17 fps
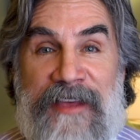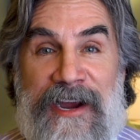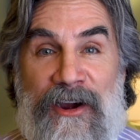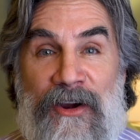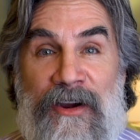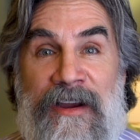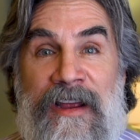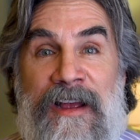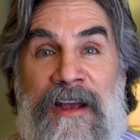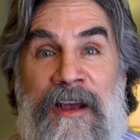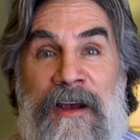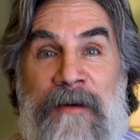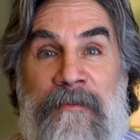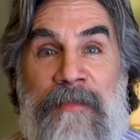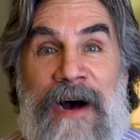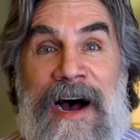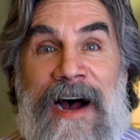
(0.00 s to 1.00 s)
there.
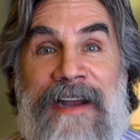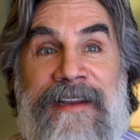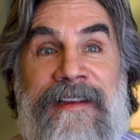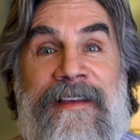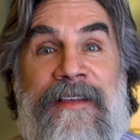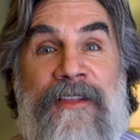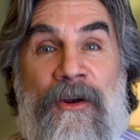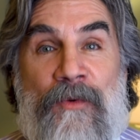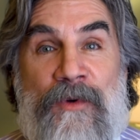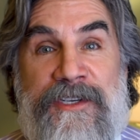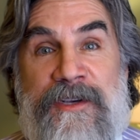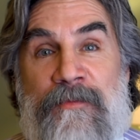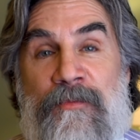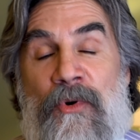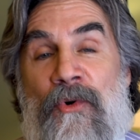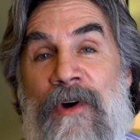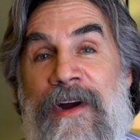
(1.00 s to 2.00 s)
But there was
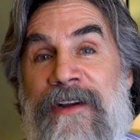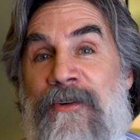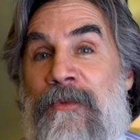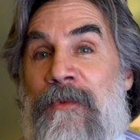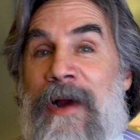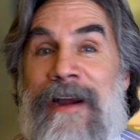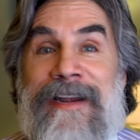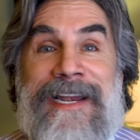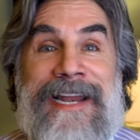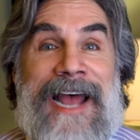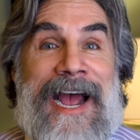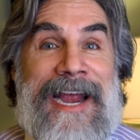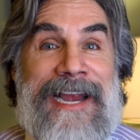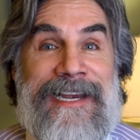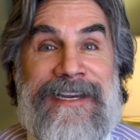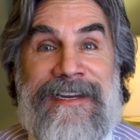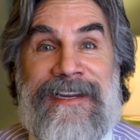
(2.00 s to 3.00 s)
a point where
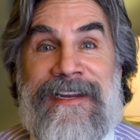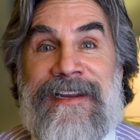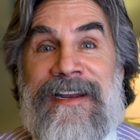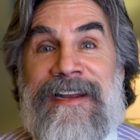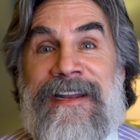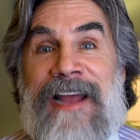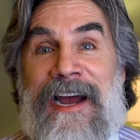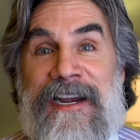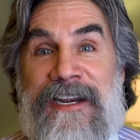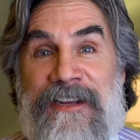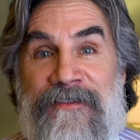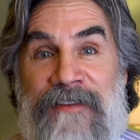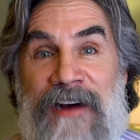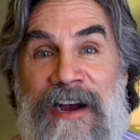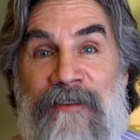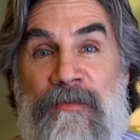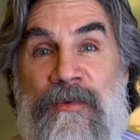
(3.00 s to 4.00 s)
90,
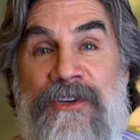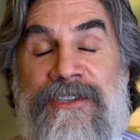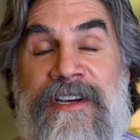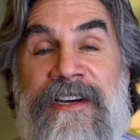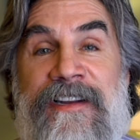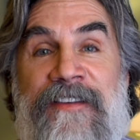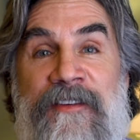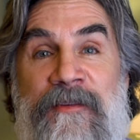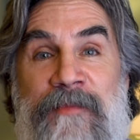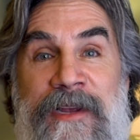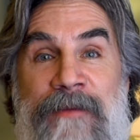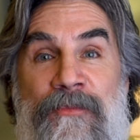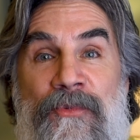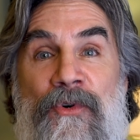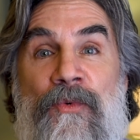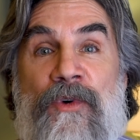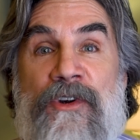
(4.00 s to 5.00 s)
95% of the
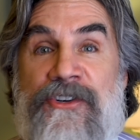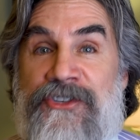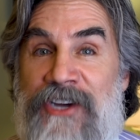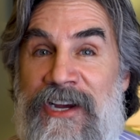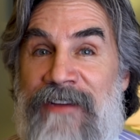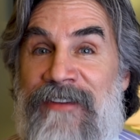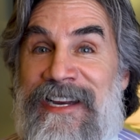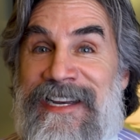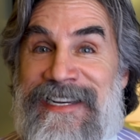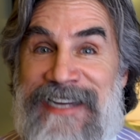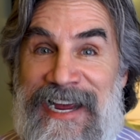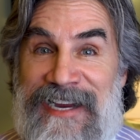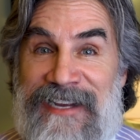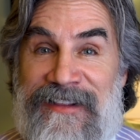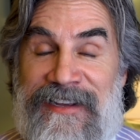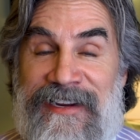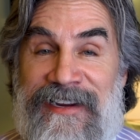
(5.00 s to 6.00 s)
people were shaving
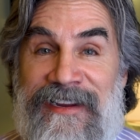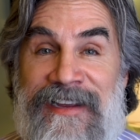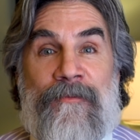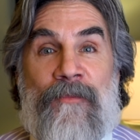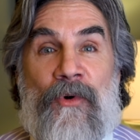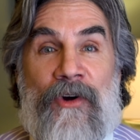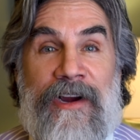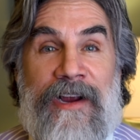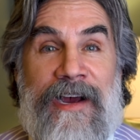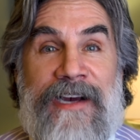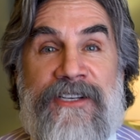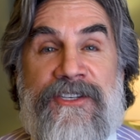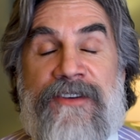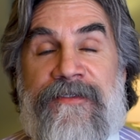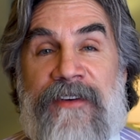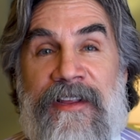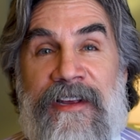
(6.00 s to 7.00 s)
daily. More
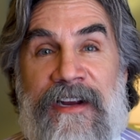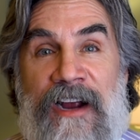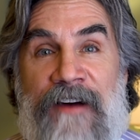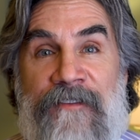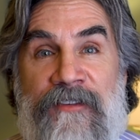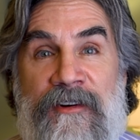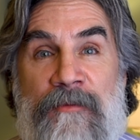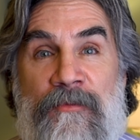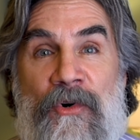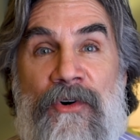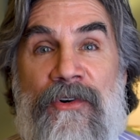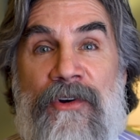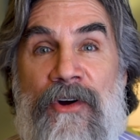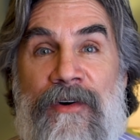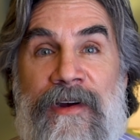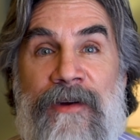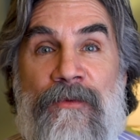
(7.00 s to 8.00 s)
guys are feeling comfortable
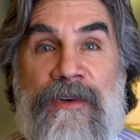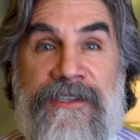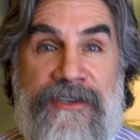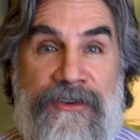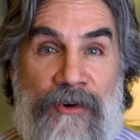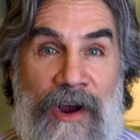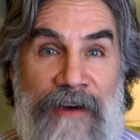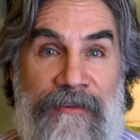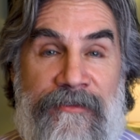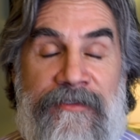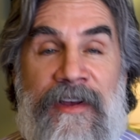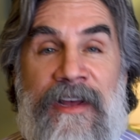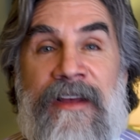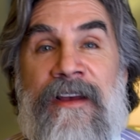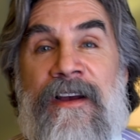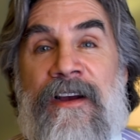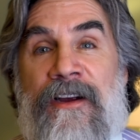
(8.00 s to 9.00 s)
going with scruff,
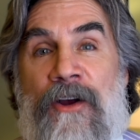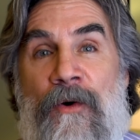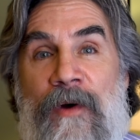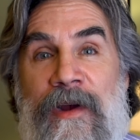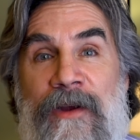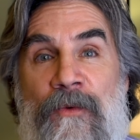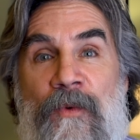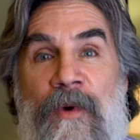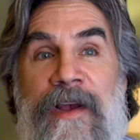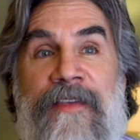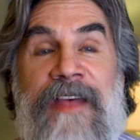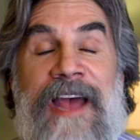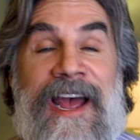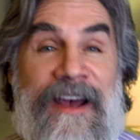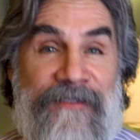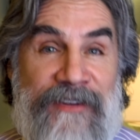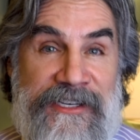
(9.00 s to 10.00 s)
going with
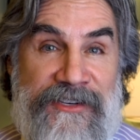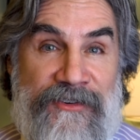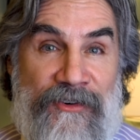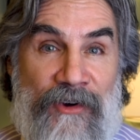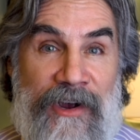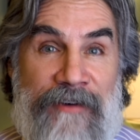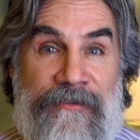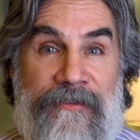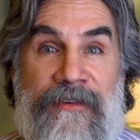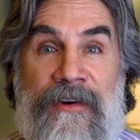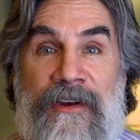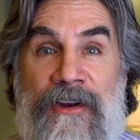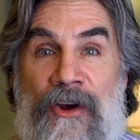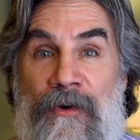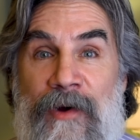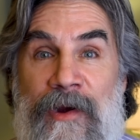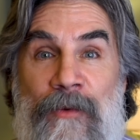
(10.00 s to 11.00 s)
heavy scruff,
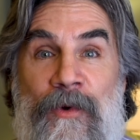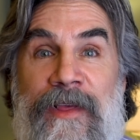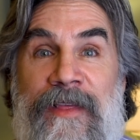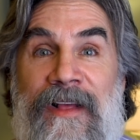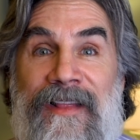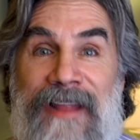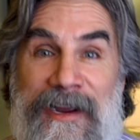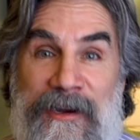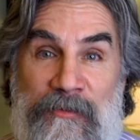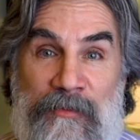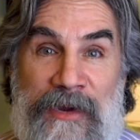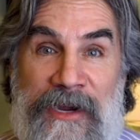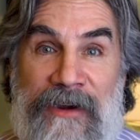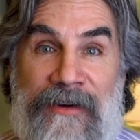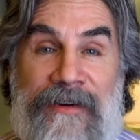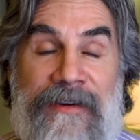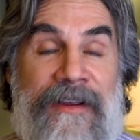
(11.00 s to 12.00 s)
going with a light
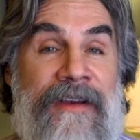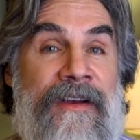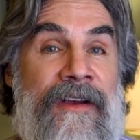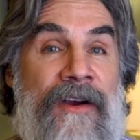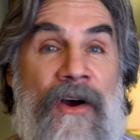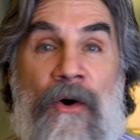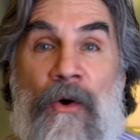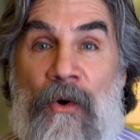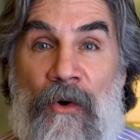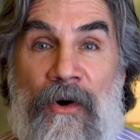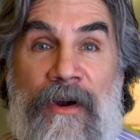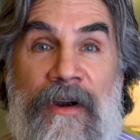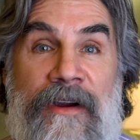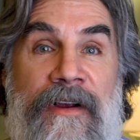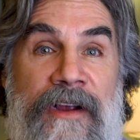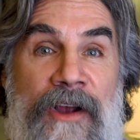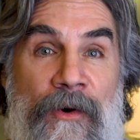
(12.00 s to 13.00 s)
beard,
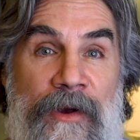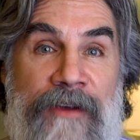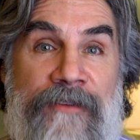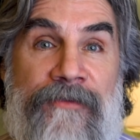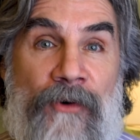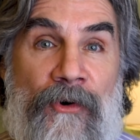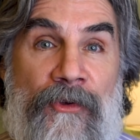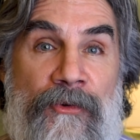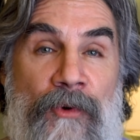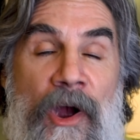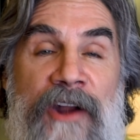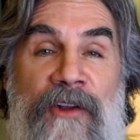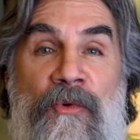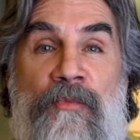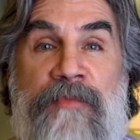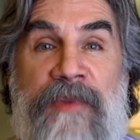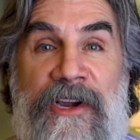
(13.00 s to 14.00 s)
or going full
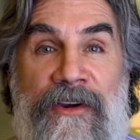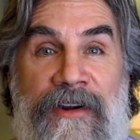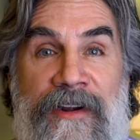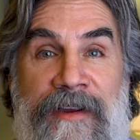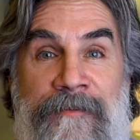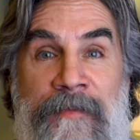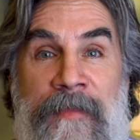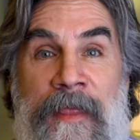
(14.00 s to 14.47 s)
throttle beard.